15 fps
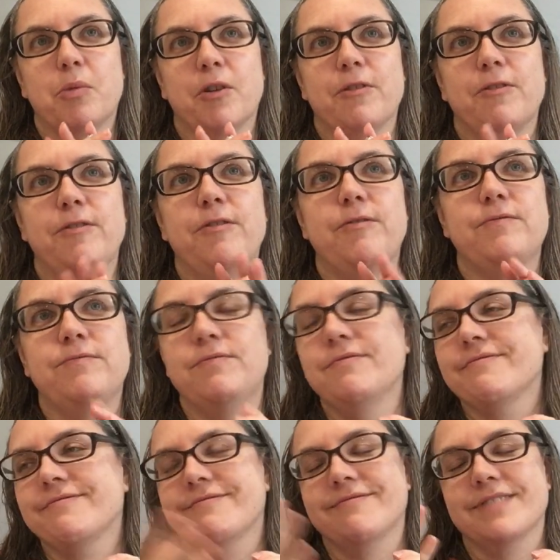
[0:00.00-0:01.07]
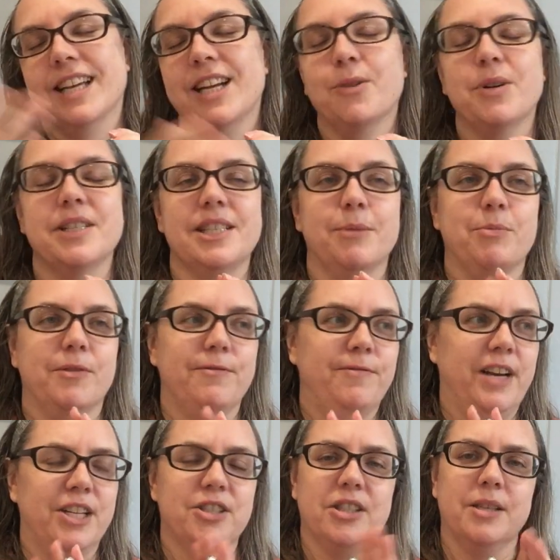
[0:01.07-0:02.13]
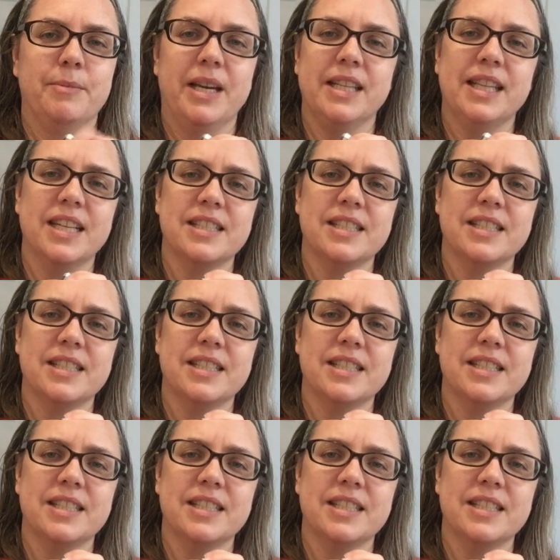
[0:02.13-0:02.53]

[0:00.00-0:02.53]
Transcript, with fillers: I don't want to say professionally made.